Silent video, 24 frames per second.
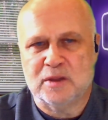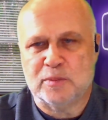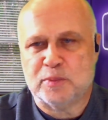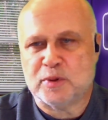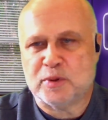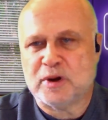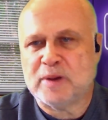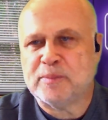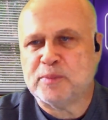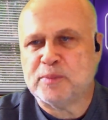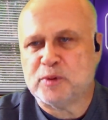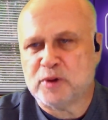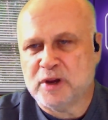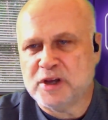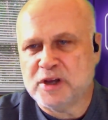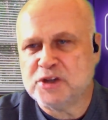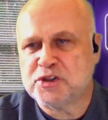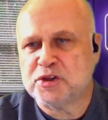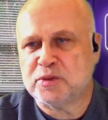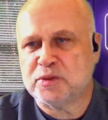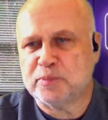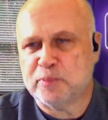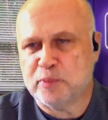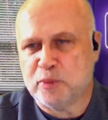the
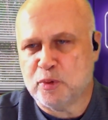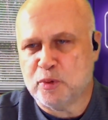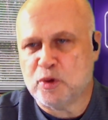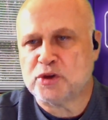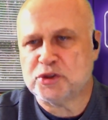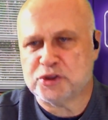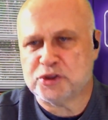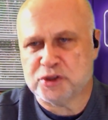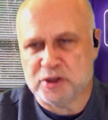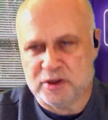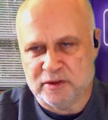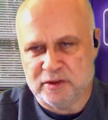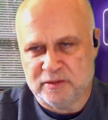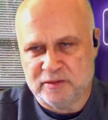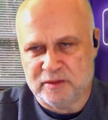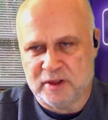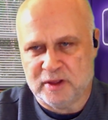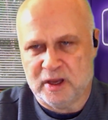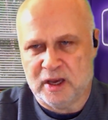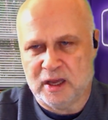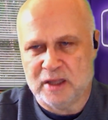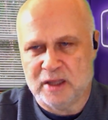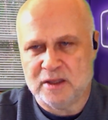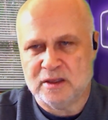preparation portion
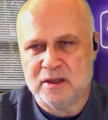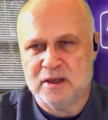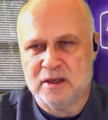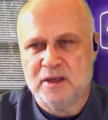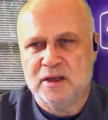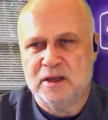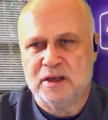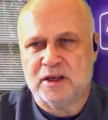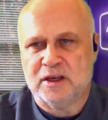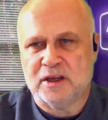of that